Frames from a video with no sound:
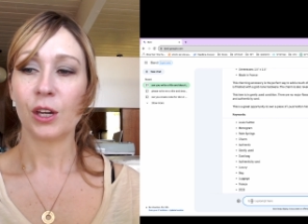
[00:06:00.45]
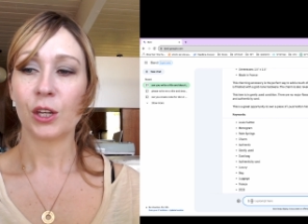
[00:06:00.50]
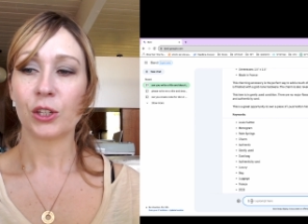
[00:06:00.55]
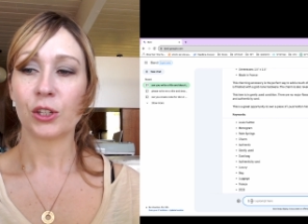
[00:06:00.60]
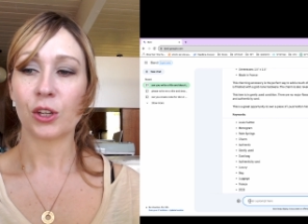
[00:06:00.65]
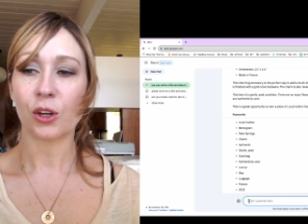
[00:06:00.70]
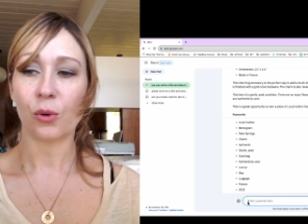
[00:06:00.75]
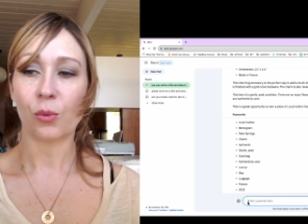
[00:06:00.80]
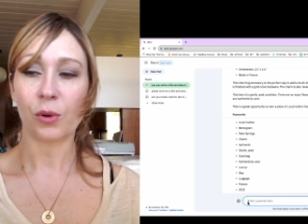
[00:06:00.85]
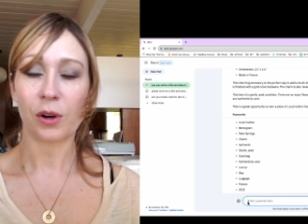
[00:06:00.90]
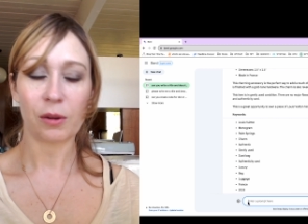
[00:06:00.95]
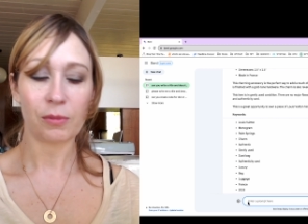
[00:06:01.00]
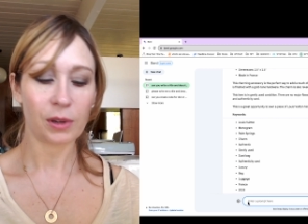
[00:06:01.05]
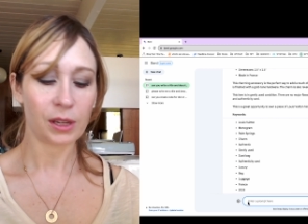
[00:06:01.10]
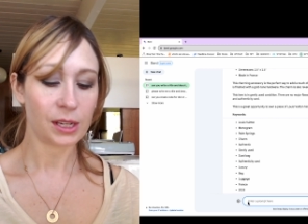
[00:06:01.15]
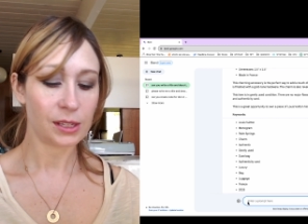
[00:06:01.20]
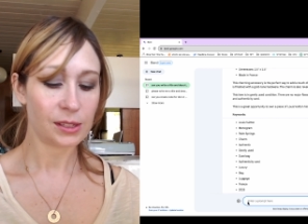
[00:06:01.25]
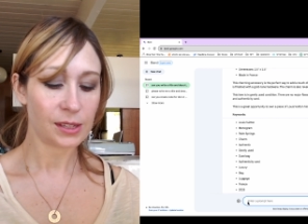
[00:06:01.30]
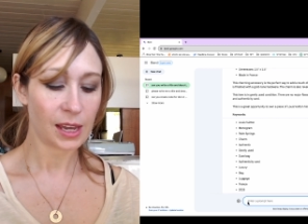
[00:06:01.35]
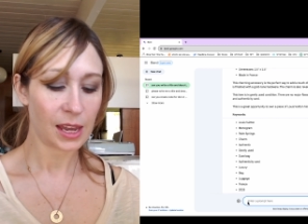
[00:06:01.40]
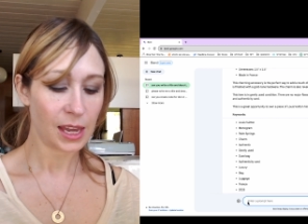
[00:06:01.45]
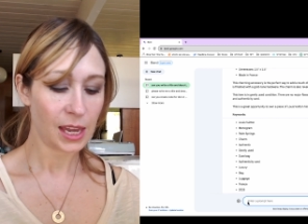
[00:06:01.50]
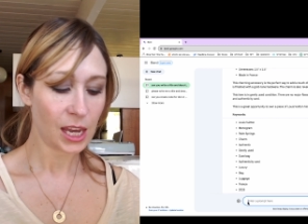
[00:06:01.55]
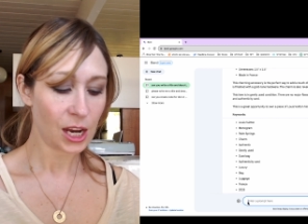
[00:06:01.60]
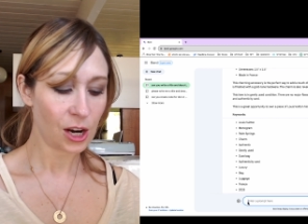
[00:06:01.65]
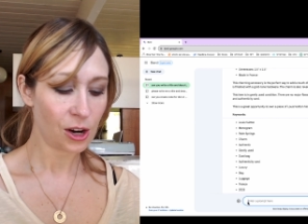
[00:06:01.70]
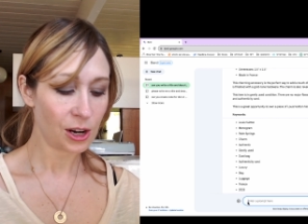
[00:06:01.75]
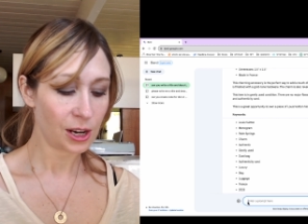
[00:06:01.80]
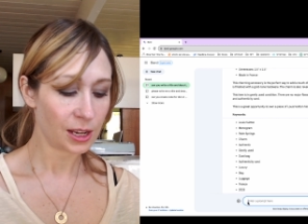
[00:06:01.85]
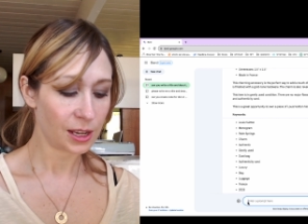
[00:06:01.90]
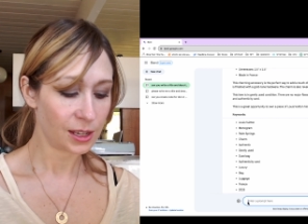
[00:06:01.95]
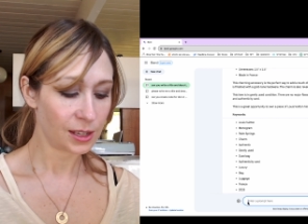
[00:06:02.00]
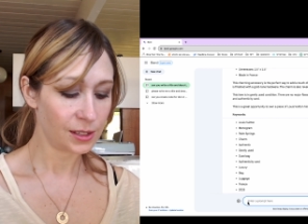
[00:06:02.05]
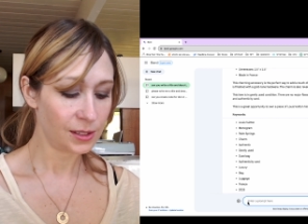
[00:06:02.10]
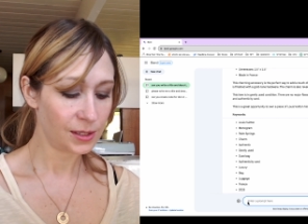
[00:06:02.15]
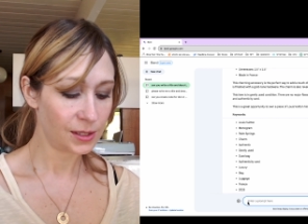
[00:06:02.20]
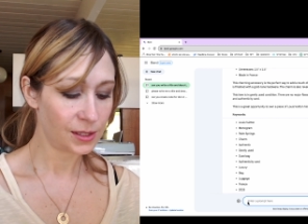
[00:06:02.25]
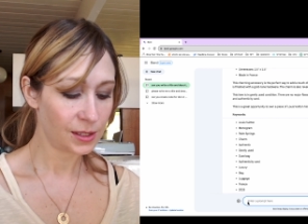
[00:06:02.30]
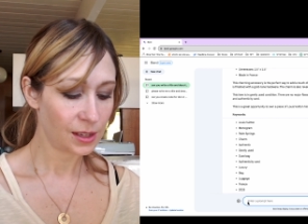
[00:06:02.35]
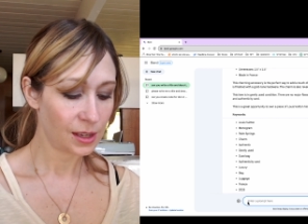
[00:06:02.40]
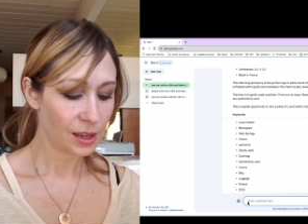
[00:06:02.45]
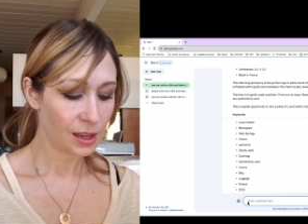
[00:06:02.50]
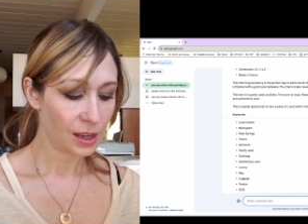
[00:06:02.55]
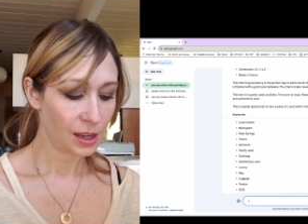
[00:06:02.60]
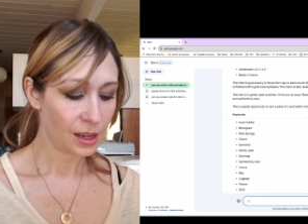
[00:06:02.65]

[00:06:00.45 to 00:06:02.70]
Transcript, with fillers: So what I'm going to say here is,